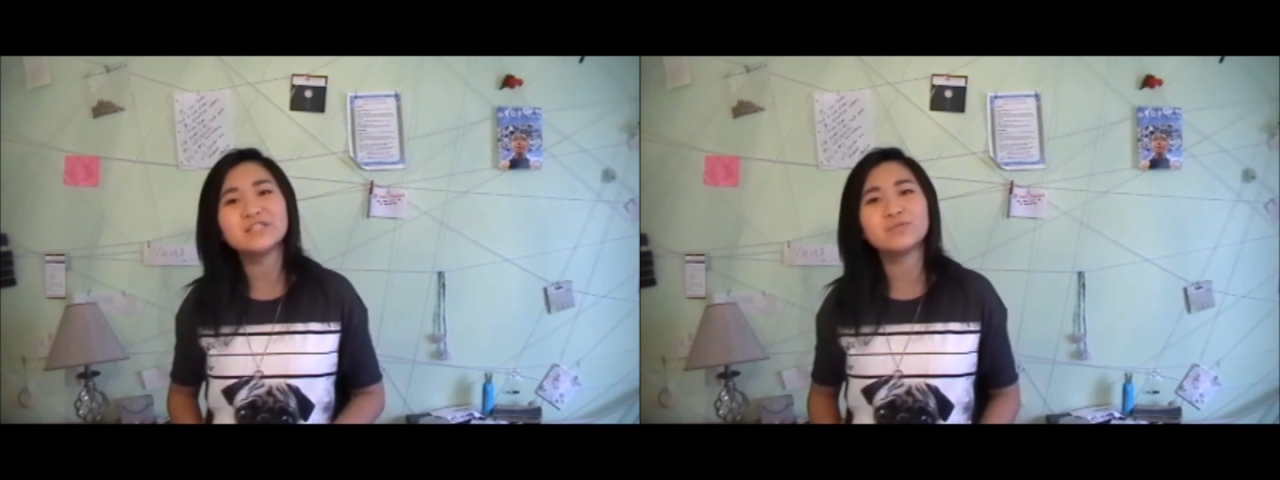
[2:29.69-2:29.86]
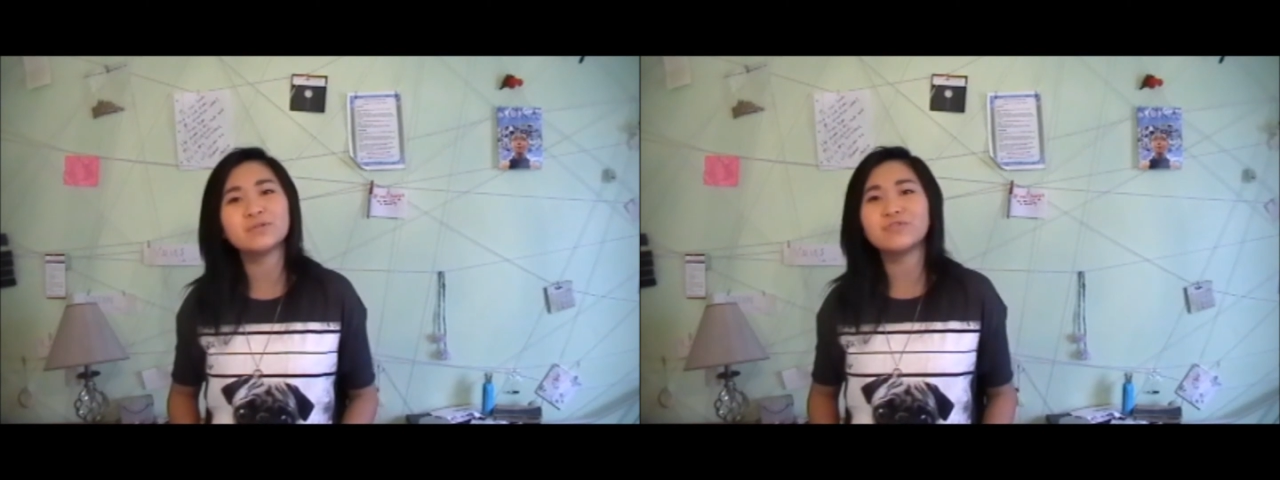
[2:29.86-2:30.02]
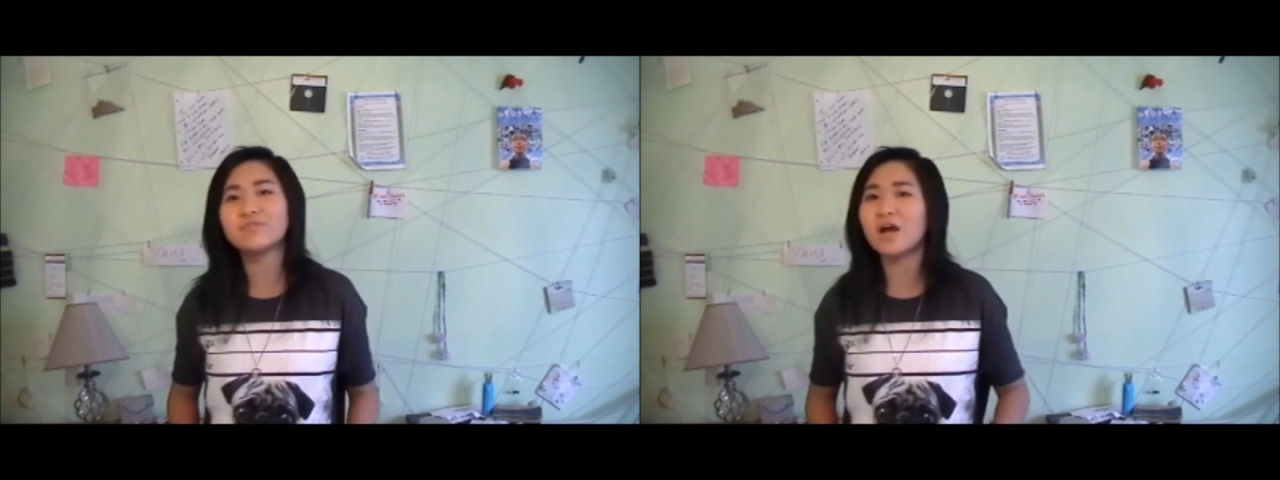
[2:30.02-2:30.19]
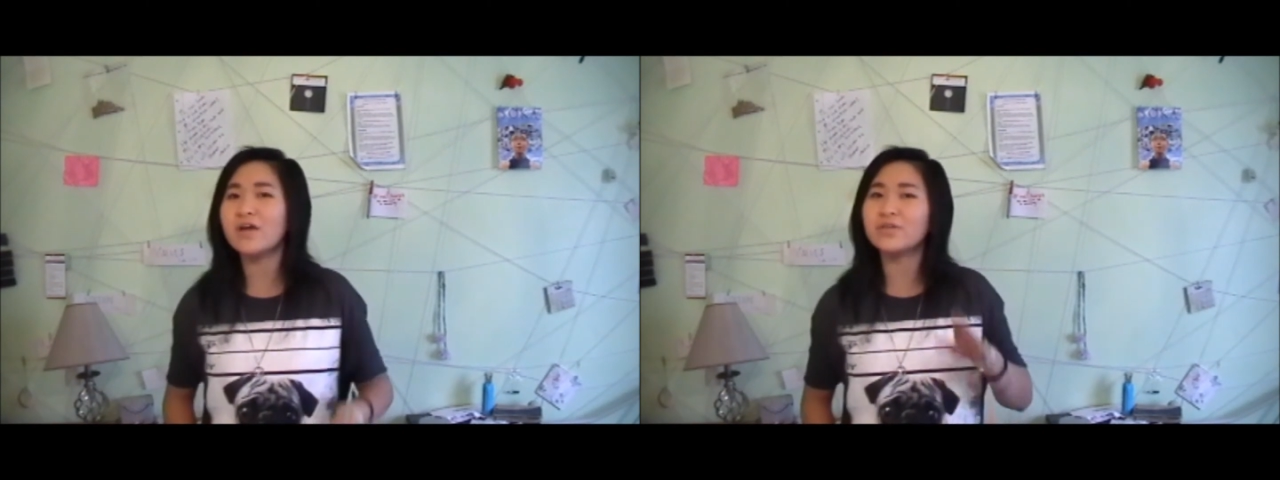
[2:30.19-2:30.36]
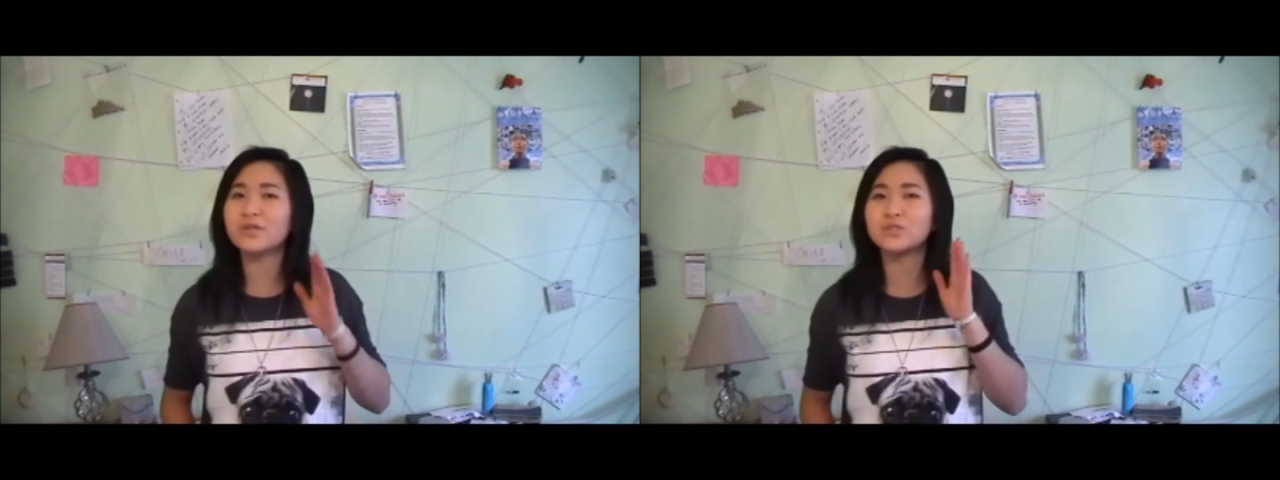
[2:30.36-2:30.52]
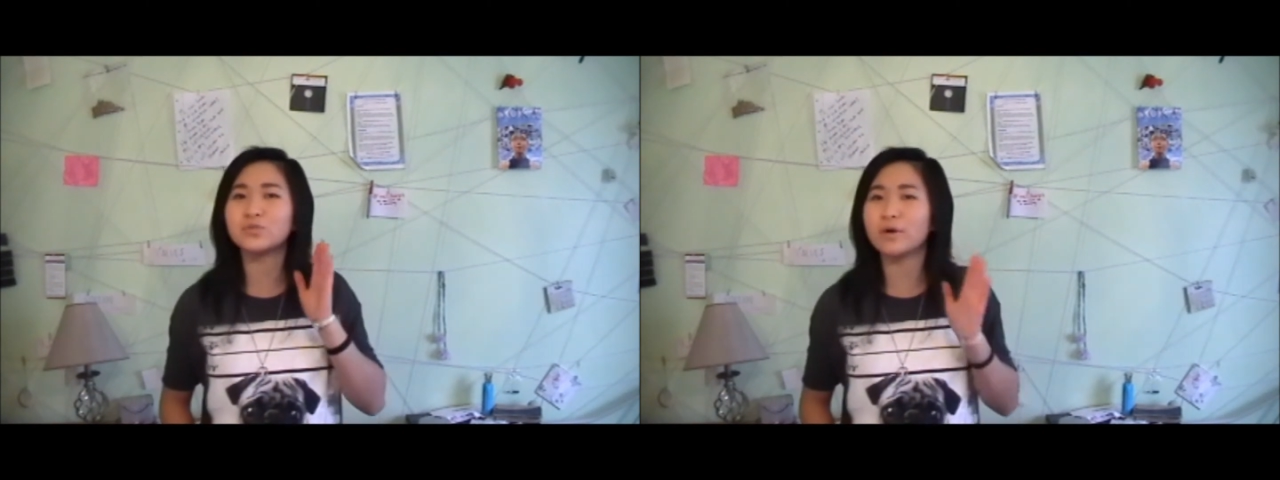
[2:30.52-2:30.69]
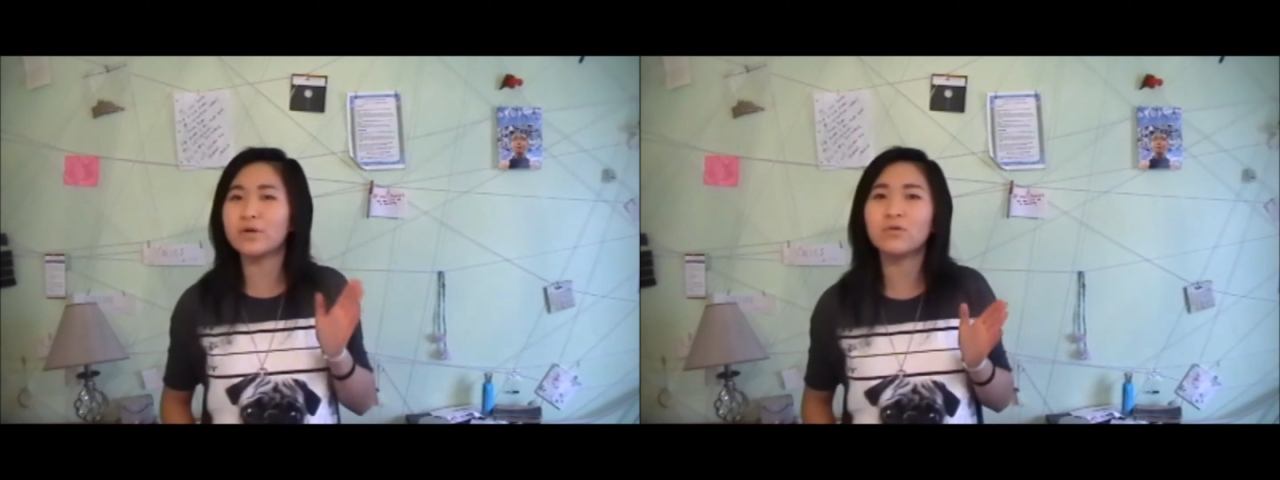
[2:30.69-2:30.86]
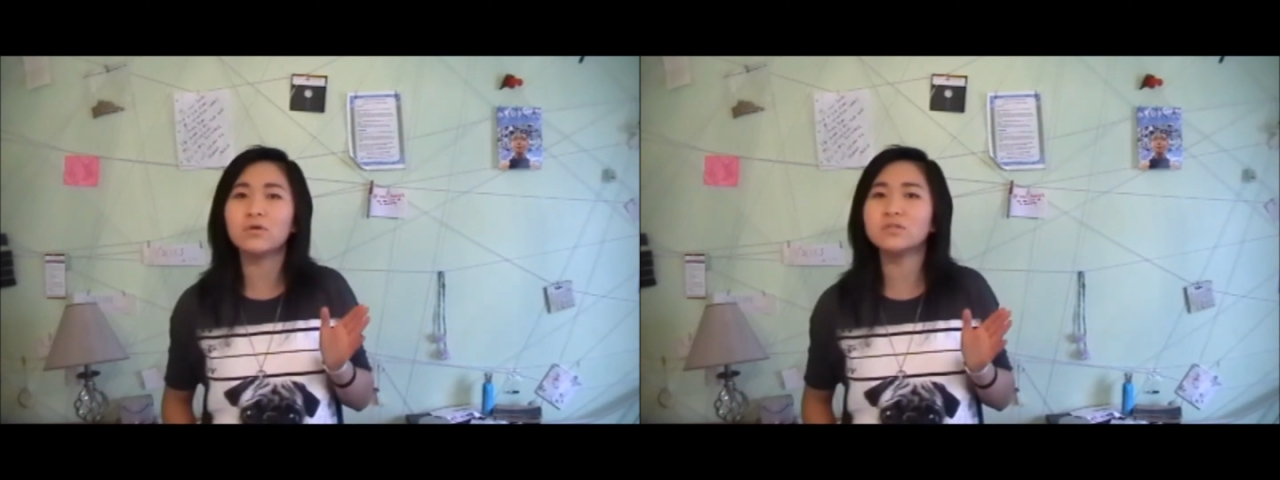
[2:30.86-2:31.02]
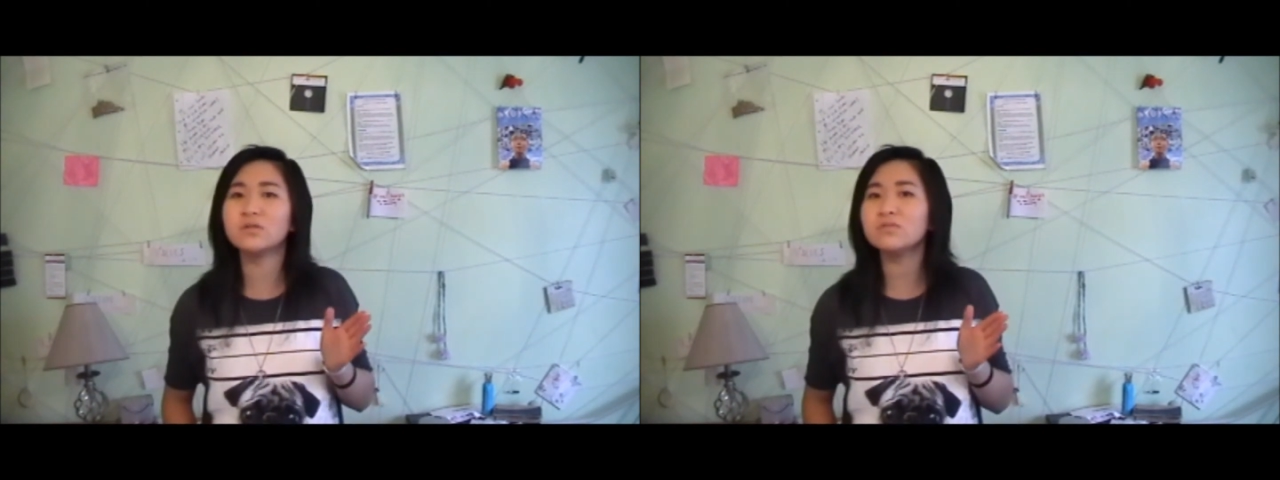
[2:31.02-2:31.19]
It's when you've got this one
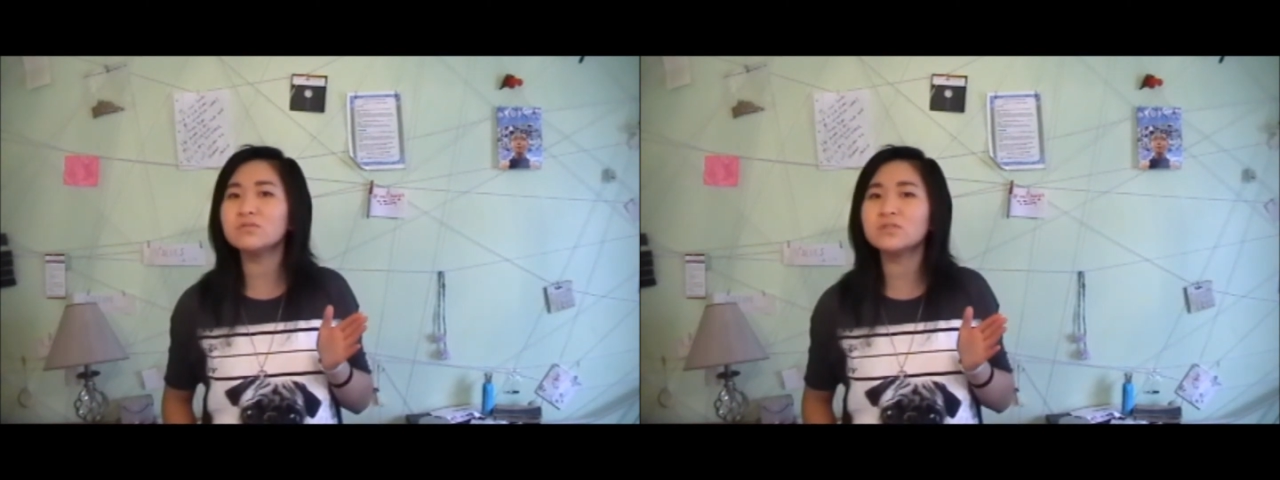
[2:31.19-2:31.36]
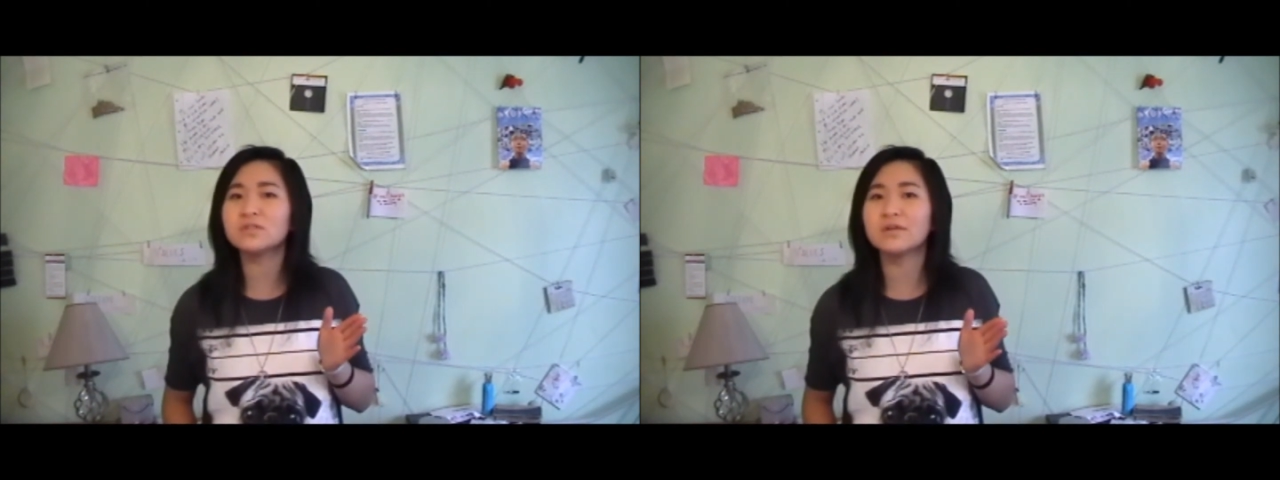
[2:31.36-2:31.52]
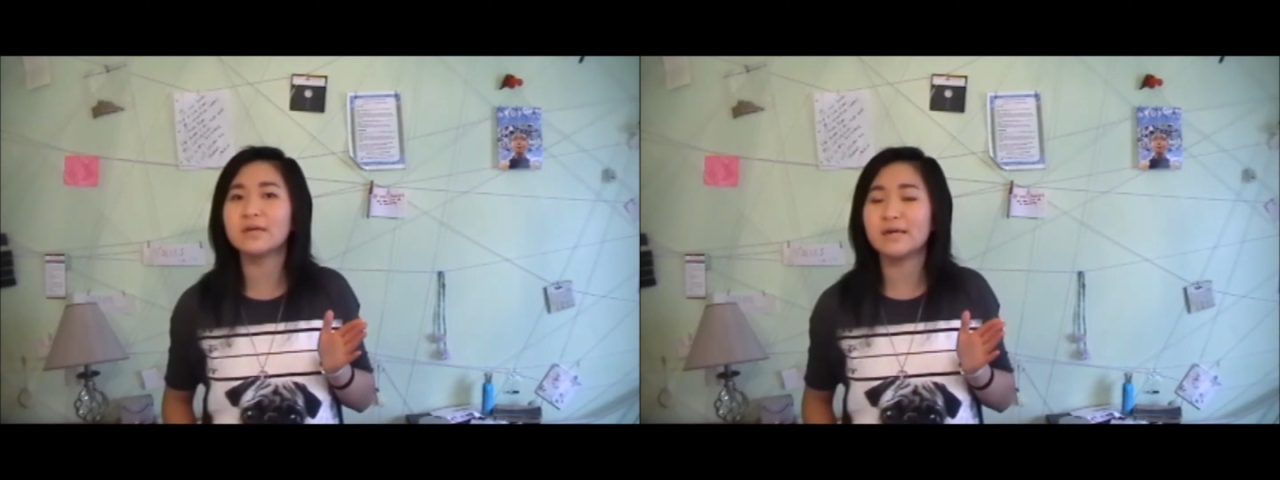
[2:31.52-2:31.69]
whole note